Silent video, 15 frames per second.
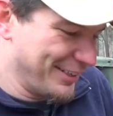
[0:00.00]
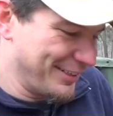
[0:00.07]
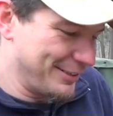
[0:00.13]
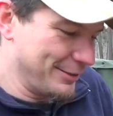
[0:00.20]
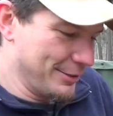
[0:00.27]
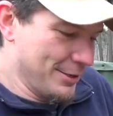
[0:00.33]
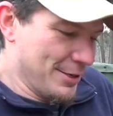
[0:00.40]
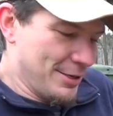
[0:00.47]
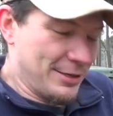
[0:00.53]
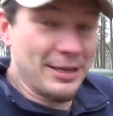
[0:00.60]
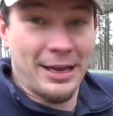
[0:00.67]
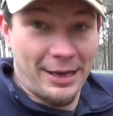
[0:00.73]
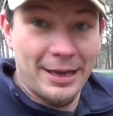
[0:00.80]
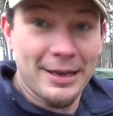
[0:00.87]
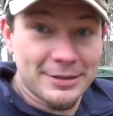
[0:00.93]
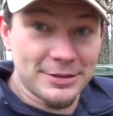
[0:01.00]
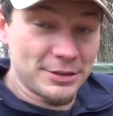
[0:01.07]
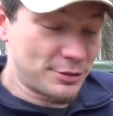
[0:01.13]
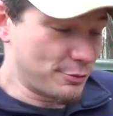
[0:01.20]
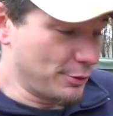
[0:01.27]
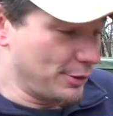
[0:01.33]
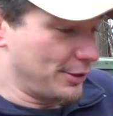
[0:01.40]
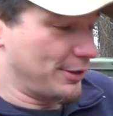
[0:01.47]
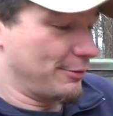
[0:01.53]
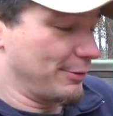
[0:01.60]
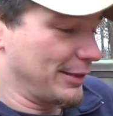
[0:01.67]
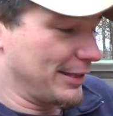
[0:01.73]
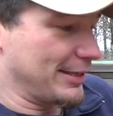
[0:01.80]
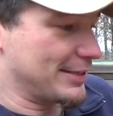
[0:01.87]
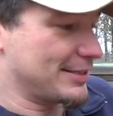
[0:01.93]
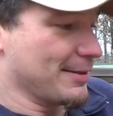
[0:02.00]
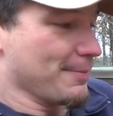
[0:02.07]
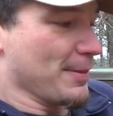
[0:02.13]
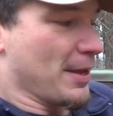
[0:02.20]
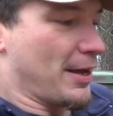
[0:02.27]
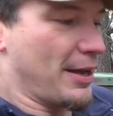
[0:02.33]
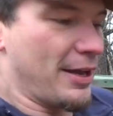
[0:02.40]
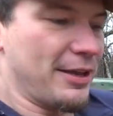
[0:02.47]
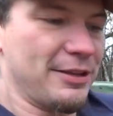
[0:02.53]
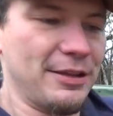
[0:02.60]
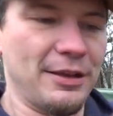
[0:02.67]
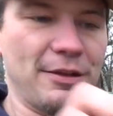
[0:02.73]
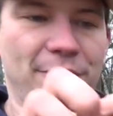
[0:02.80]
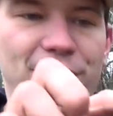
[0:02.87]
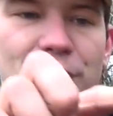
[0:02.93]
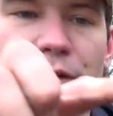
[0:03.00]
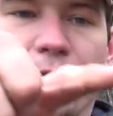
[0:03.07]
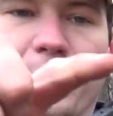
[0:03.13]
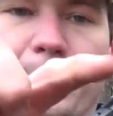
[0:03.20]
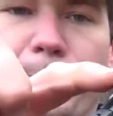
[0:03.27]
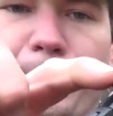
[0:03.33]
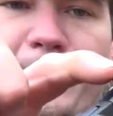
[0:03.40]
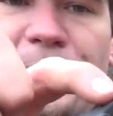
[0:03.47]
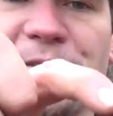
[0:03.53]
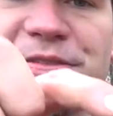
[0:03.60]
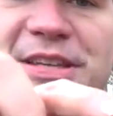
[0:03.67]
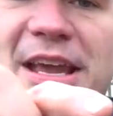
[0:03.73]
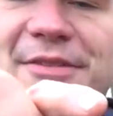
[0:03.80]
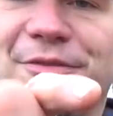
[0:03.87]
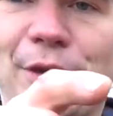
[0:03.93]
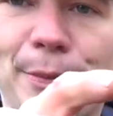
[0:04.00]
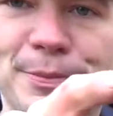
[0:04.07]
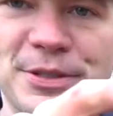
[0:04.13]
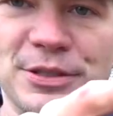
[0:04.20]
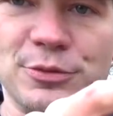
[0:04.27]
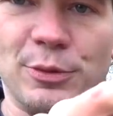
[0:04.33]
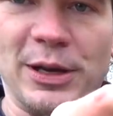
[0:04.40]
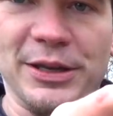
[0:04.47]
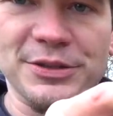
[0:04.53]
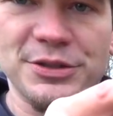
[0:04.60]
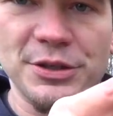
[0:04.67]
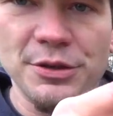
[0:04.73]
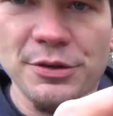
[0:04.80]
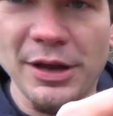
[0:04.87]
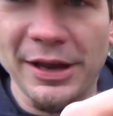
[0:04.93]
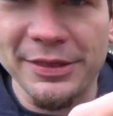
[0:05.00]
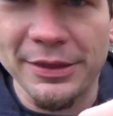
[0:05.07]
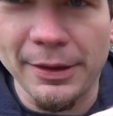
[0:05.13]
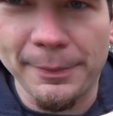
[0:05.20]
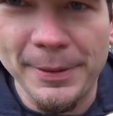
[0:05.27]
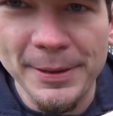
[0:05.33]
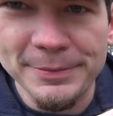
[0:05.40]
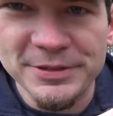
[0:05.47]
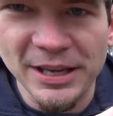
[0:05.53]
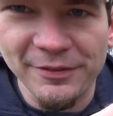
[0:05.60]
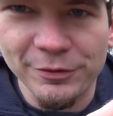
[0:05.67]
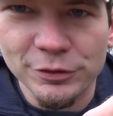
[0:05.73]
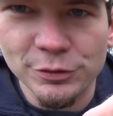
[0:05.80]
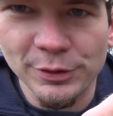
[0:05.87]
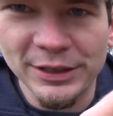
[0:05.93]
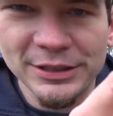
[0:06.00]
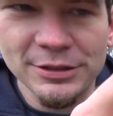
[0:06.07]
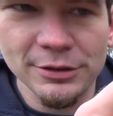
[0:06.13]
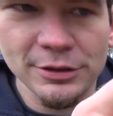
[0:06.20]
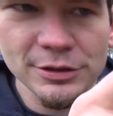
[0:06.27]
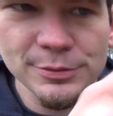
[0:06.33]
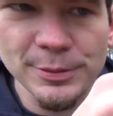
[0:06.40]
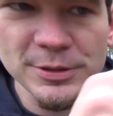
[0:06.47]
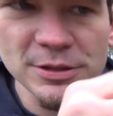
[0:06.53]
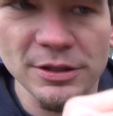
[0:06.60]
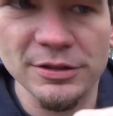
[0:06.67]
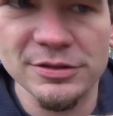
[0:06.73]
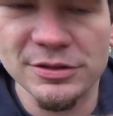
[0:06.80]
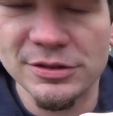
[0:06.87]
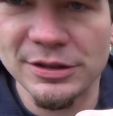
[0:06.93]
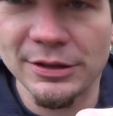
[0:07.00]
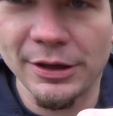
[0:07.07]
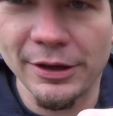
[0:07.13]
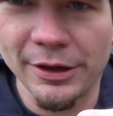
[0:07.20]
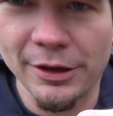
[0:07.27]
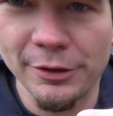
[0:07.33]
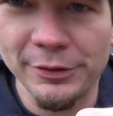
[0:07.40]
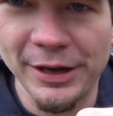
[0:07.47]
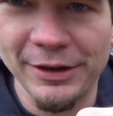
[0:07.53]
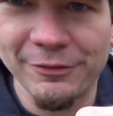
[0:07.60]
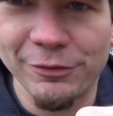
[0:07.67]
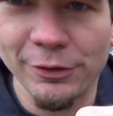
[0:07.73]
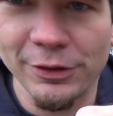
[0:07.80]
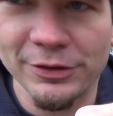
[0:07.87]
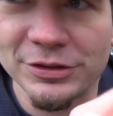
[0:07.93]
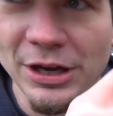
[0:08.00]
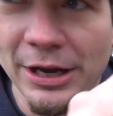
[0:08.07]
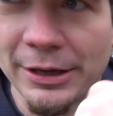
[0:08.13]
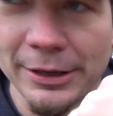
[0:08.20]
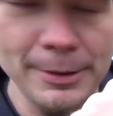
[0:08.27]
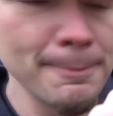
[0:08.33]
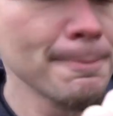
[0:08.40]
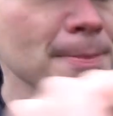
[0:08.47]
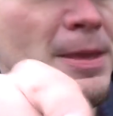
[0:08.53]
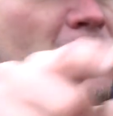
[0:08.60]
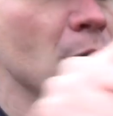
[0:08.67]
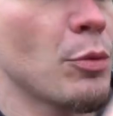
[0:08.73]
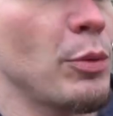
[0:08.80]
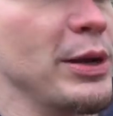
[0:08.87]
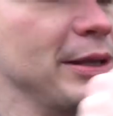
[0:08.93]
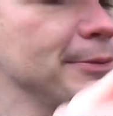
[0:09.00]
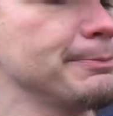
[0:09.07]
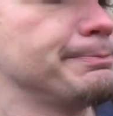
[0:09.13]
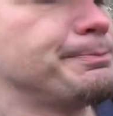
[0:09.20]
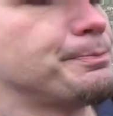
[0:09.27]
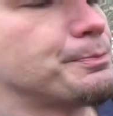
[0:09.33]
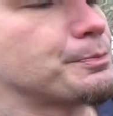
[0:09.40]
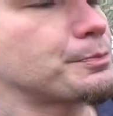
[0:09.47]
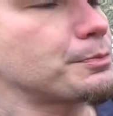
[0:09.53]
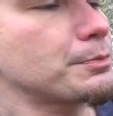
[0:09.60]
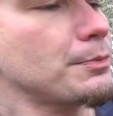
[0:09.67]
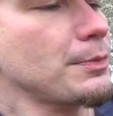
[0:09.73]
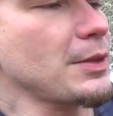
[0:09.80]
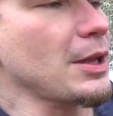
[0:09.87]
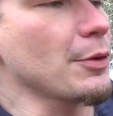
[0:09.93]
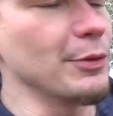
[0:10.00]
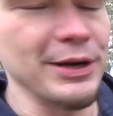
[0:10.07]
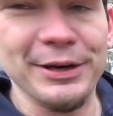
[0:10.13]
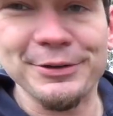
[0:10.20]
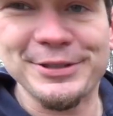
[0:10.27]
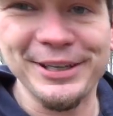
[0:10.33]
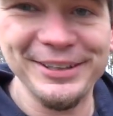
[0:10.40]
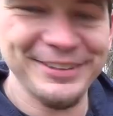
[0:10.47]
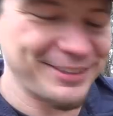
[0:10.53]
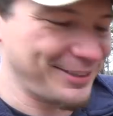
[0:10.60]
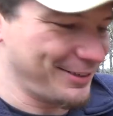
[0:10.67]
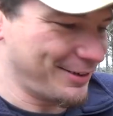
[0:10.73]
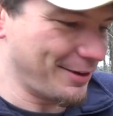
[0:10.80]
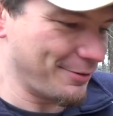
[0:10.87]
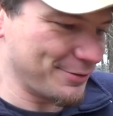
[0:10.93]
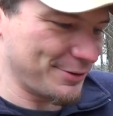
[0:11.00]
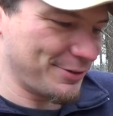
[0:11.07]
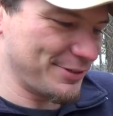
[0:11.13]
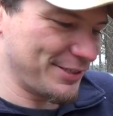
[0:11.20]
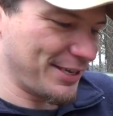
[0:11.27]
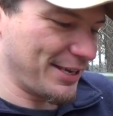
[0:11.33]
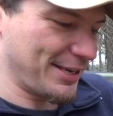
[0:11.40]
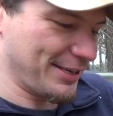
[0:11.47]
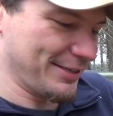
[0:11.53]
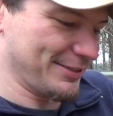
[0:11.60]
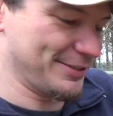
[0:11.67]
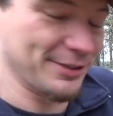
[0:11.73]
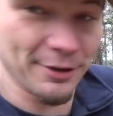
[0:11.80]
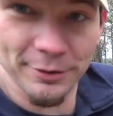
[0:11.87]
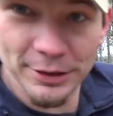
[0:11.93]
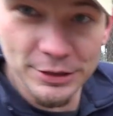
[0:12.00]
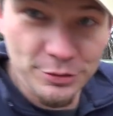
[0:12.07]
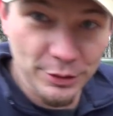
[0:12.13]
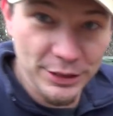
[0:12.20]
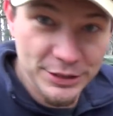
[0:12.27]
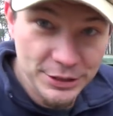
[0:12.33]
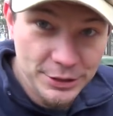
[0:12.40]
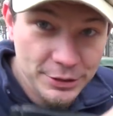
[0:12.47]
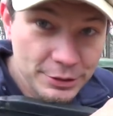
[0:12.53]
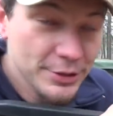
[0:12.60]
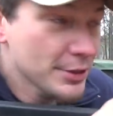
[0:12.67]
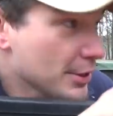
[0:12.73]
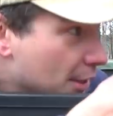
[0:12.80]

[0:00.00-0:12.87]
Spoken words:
hunting, yeah, I actually squirrel hunted with this. Now your sight flips as well, so you got the peep sight for 22, and you're supposed to go down for the shotgun. When I was hunting, I was always like, start with a 22,